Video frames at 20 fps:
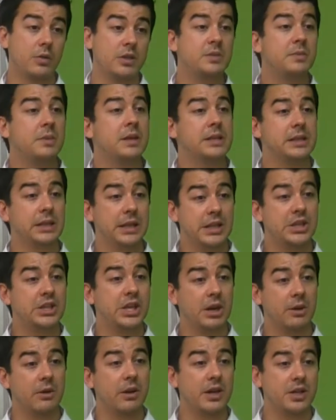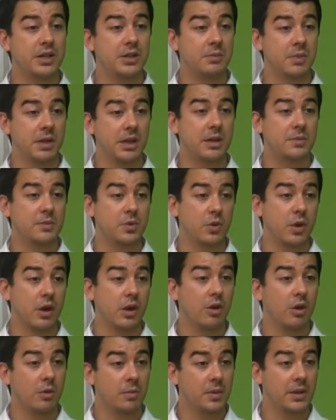which means lead generation becomes
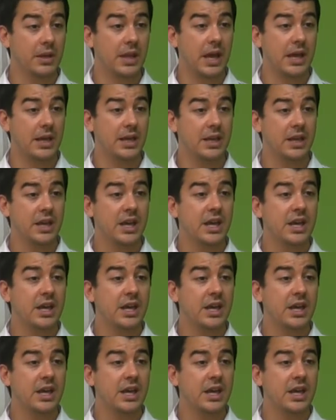quite complicated.